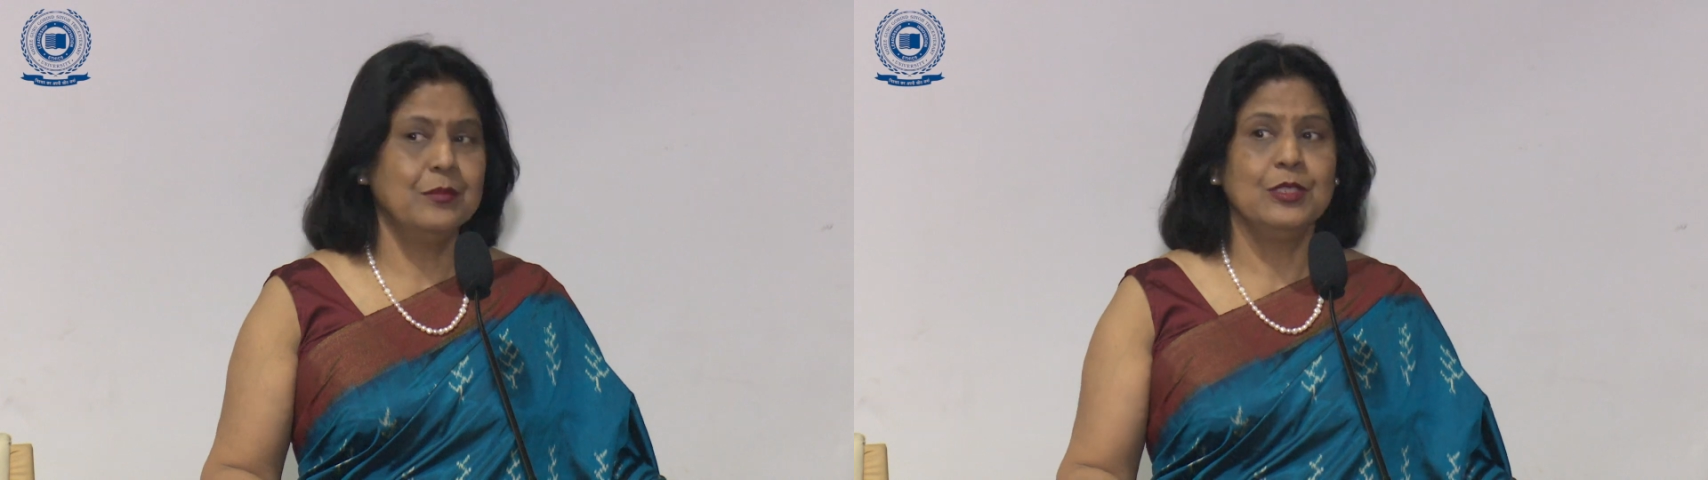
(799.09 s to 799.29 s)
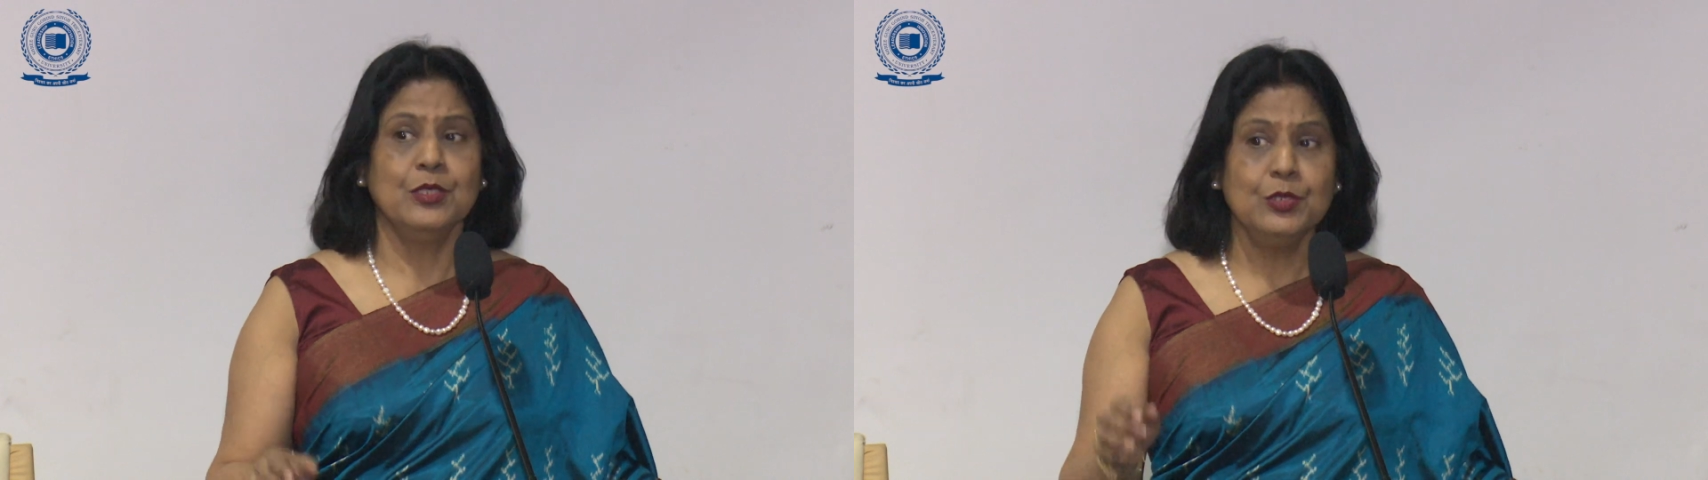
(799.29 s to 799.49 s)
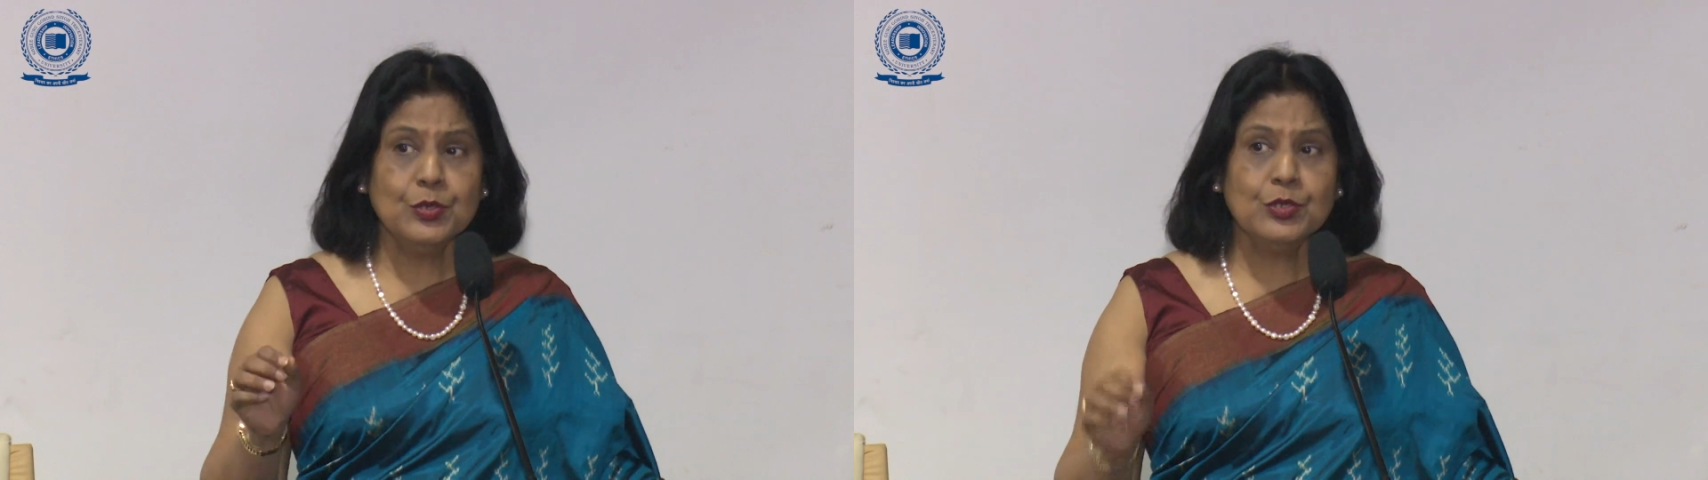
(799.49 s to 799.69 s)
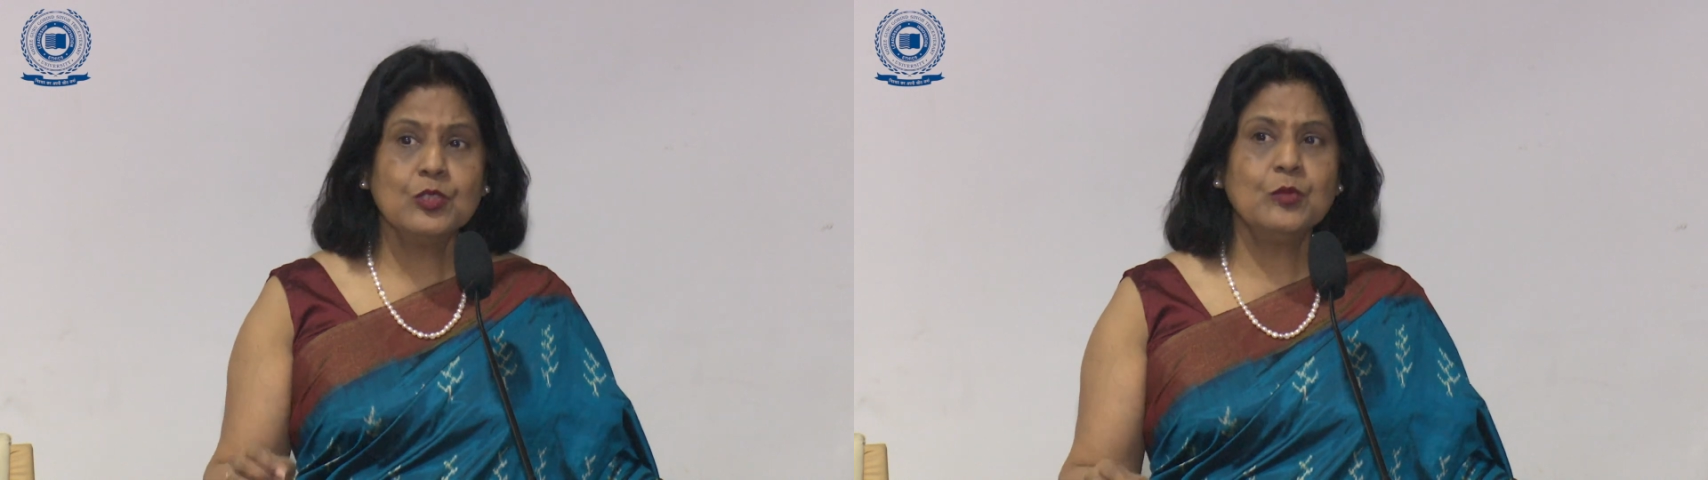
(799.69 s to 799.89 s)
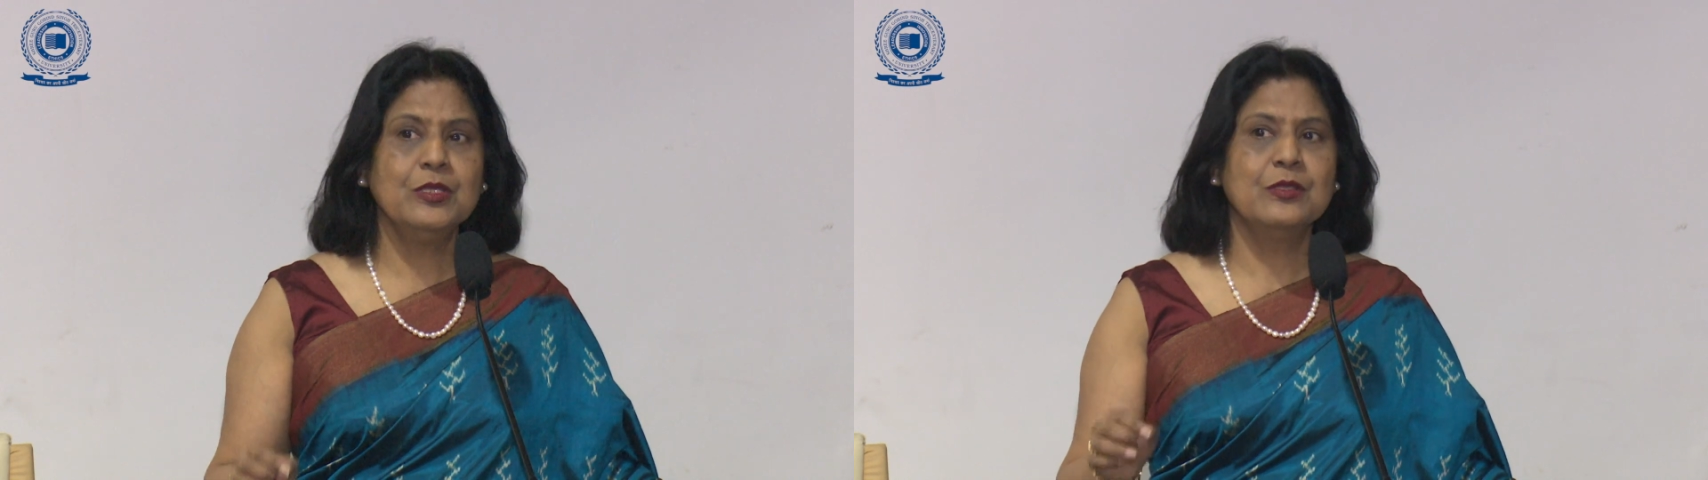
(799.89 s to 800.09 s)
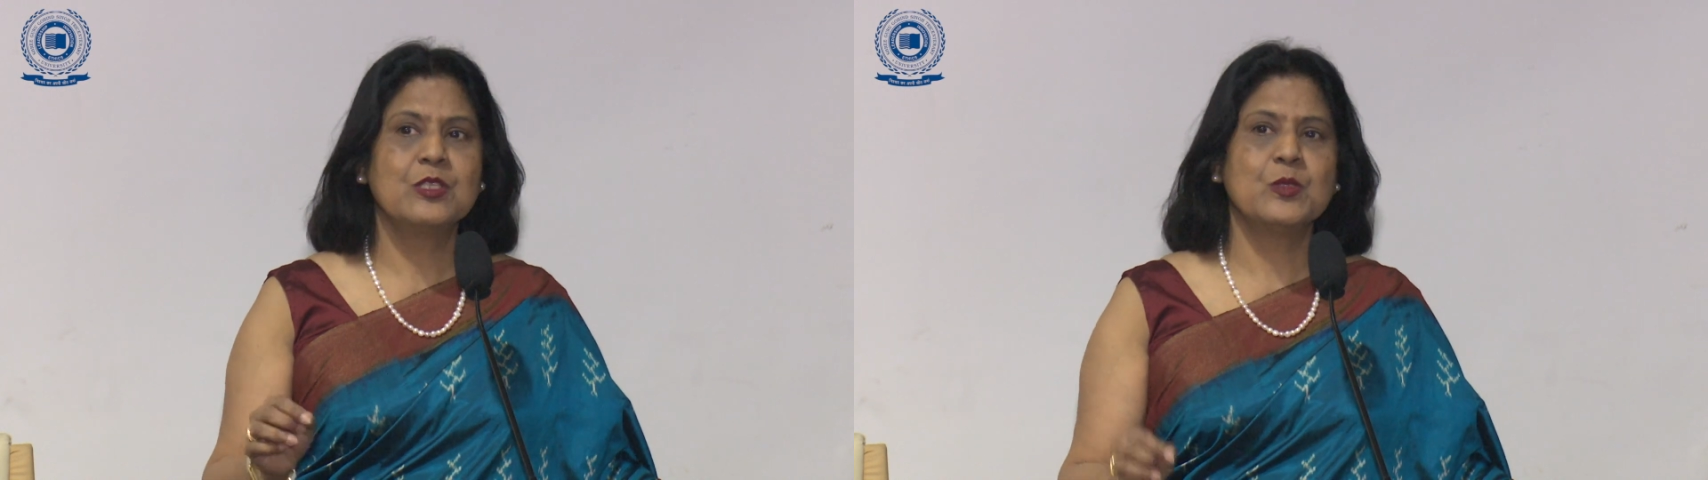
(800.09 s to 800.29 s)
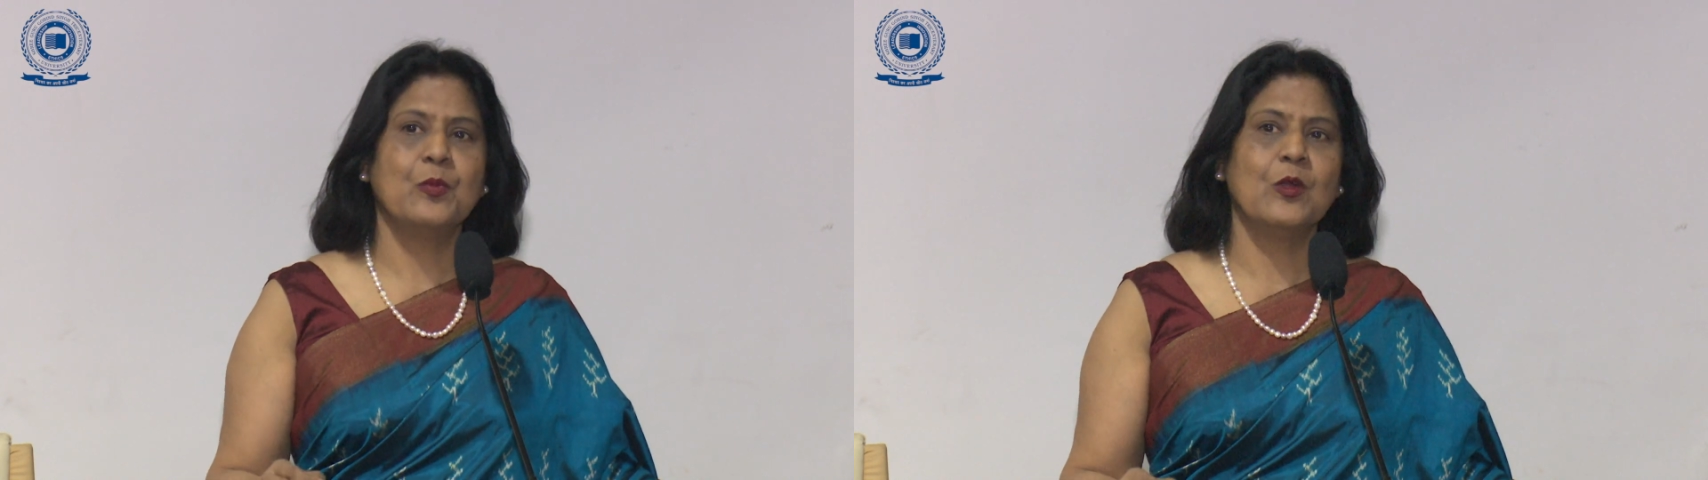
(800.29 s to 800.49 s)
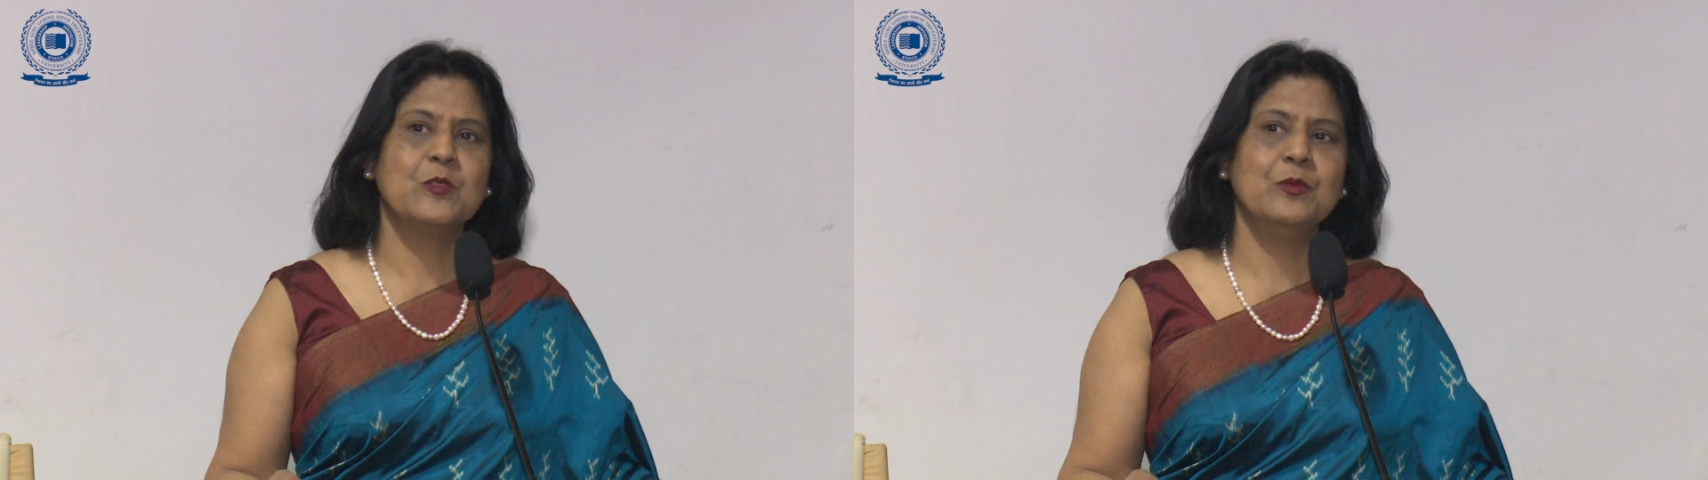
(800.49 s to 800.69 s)
but you should be
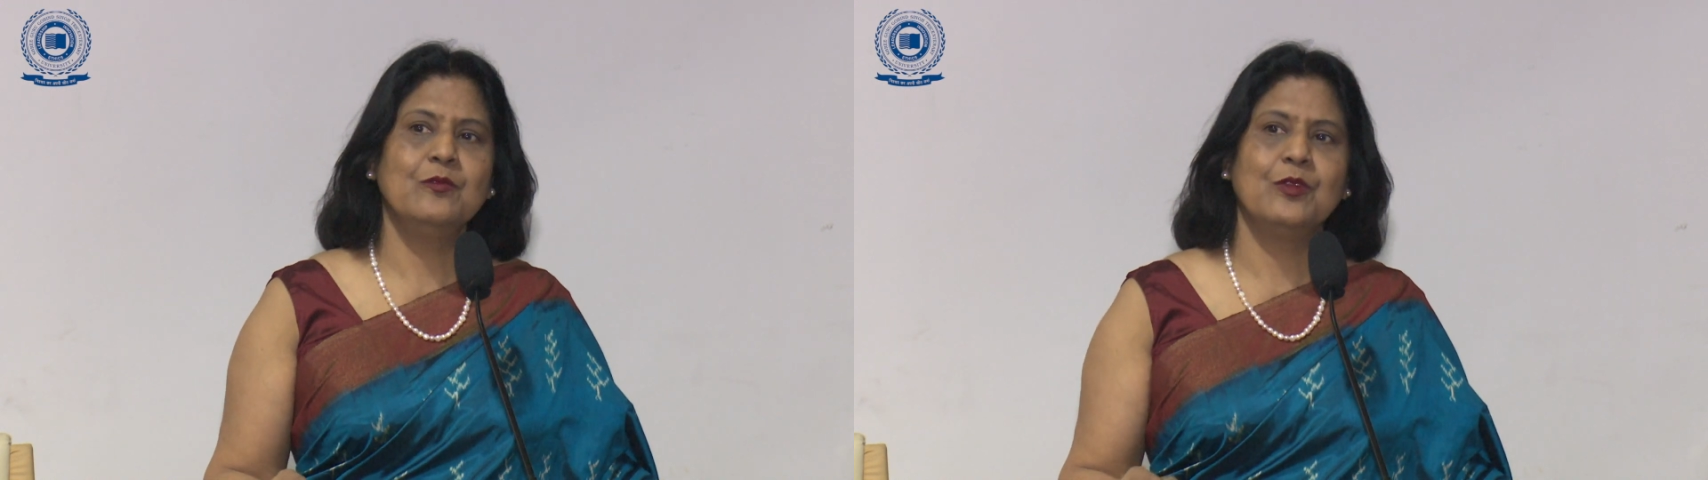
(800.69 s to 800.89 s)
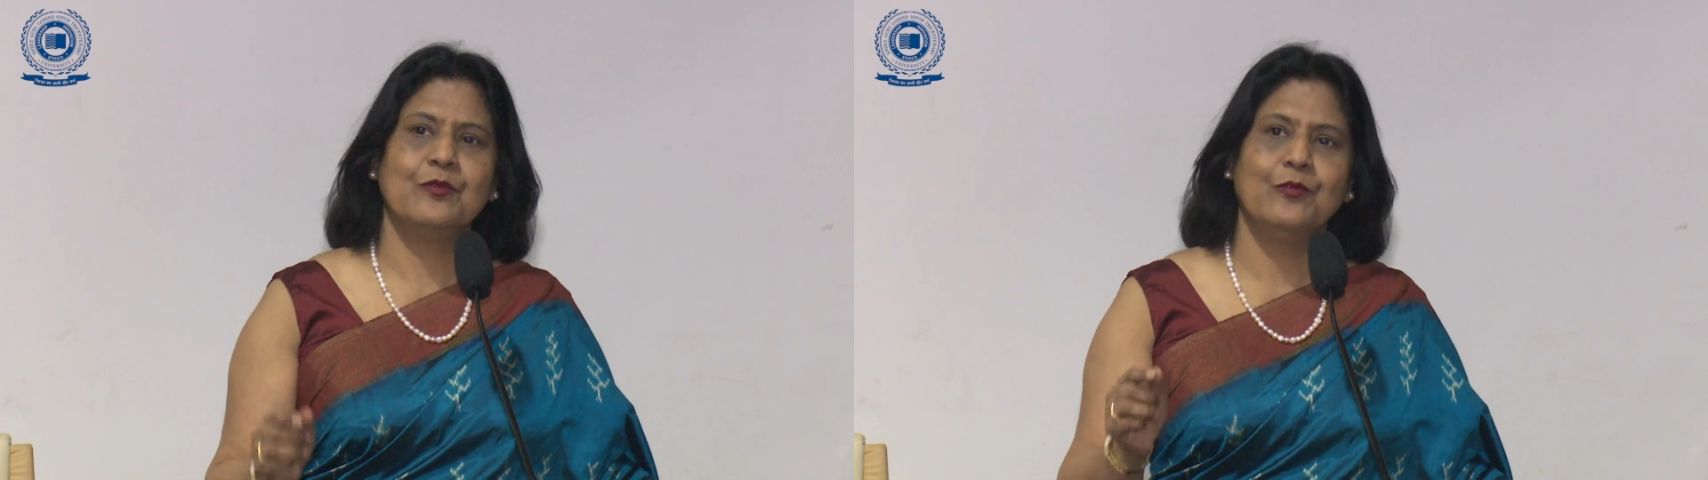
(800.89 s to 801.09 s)
responsible for